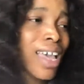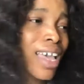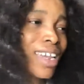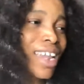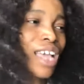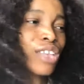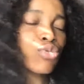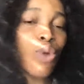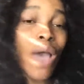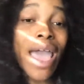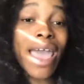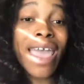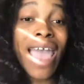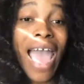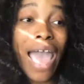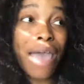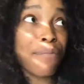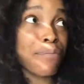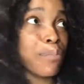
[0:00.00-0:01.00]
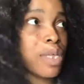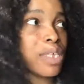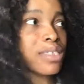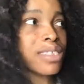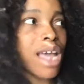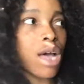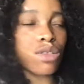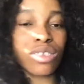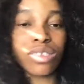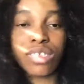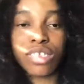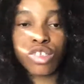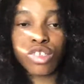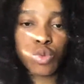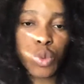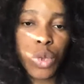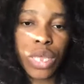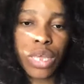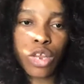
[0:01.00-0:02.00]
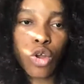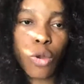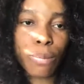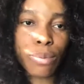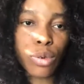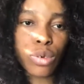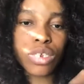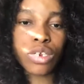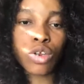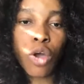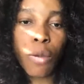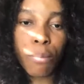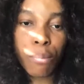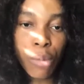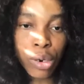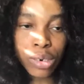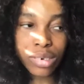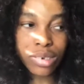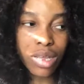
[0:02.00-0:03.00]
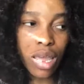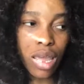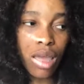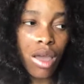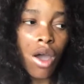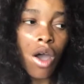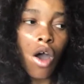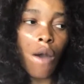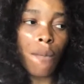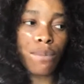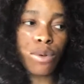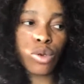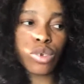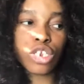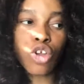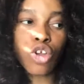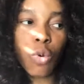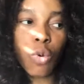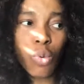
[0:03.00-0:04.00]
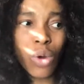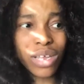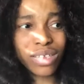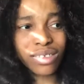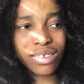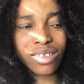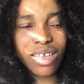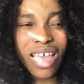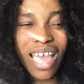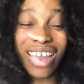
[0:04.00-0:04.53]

That's why I missed out this week in uploading on Monday, uploading on Wednesday.